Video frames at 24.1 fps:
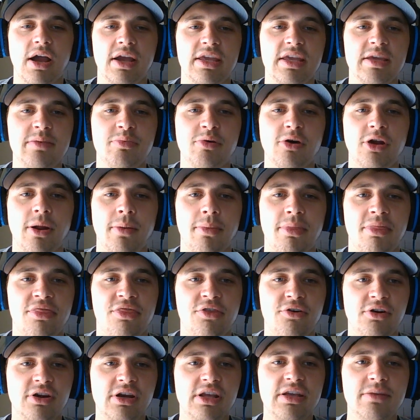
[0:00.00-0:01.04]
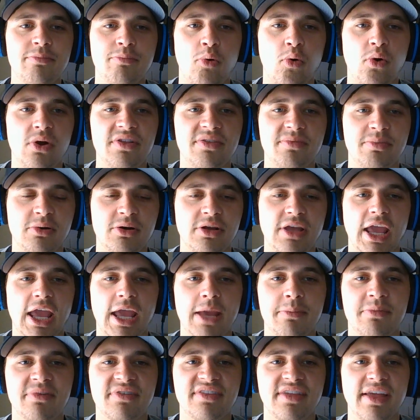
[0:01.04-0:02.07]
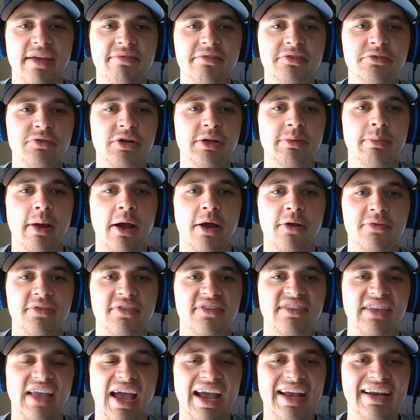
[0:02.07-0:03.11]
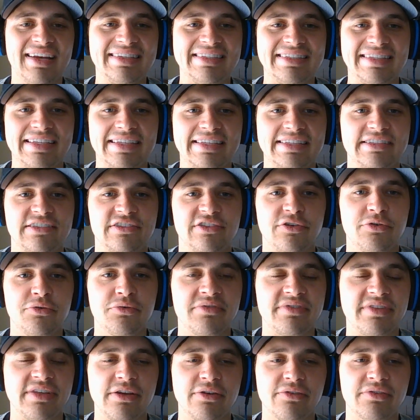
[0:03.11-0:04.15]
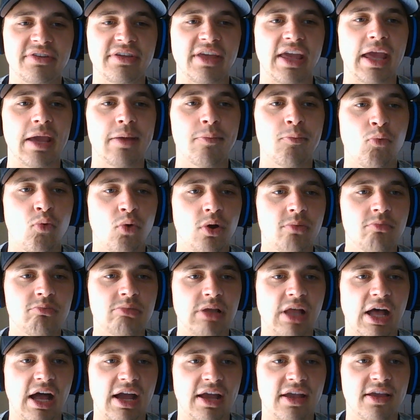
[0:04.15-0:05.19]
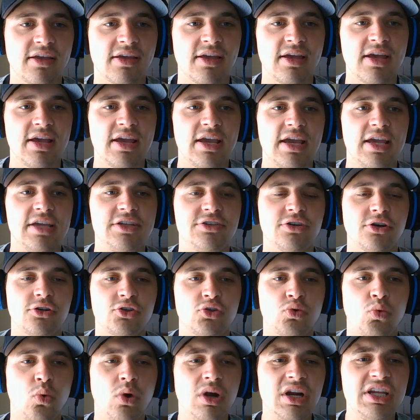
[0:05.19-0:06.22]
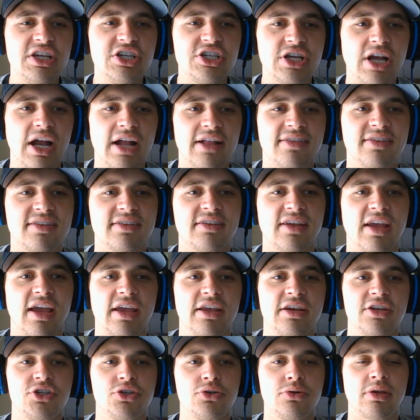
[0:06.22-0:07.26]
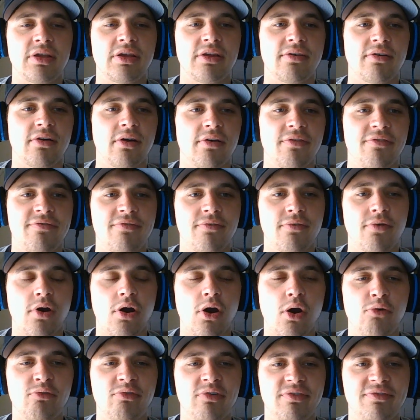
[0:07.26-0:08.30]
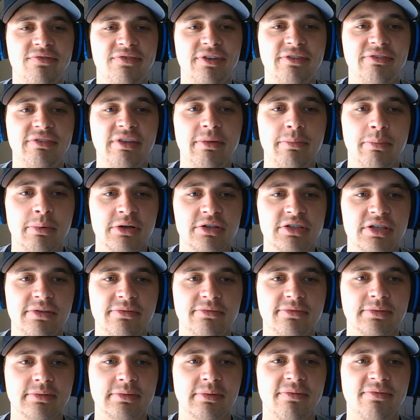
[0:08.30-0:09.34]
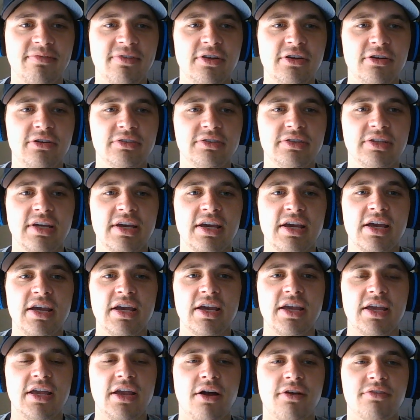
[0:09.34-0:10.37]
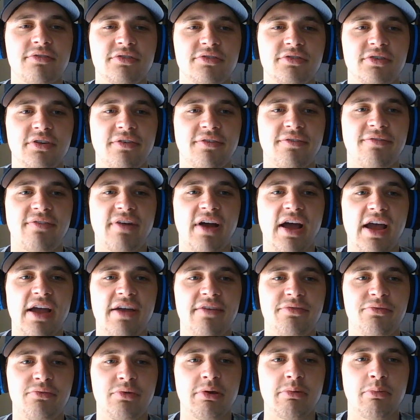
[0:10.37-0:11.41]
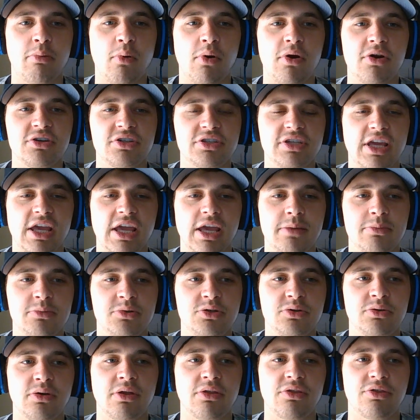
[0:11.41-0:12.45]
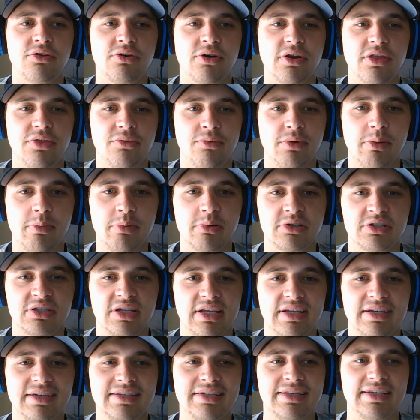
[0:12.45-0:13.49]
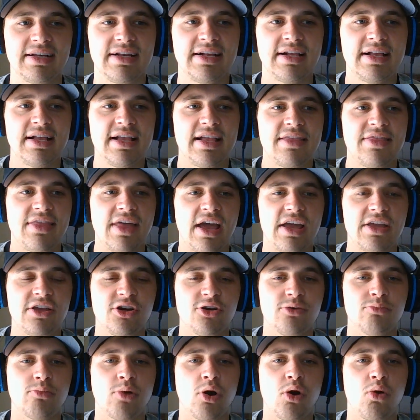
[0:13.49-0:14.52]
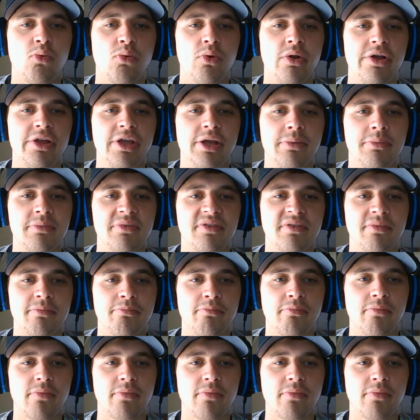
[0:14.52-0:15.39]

he put up 30 points per game, 7 rebounds, 9 assists, 2 steals a game, 1 block. He took 20 shots a night, shooting over 50% from the field. He also took 5 three-pointers a game, shooting 33%. That year, Mo Williams